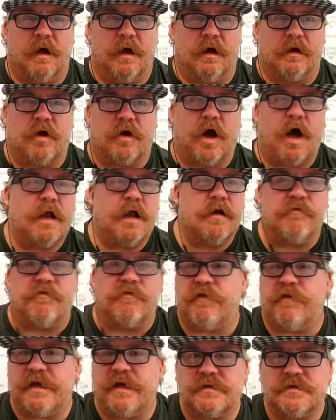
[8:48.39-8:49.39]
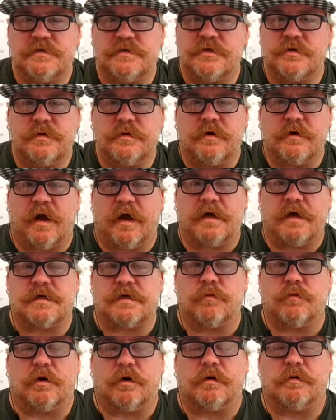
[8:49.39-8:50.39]
cotton face to it, or how does
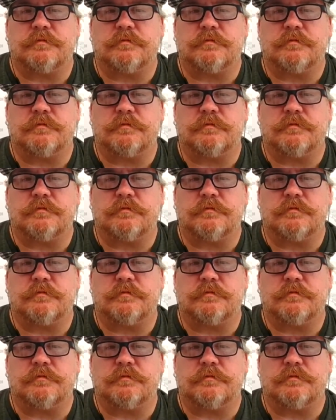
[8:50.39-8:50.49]
that work?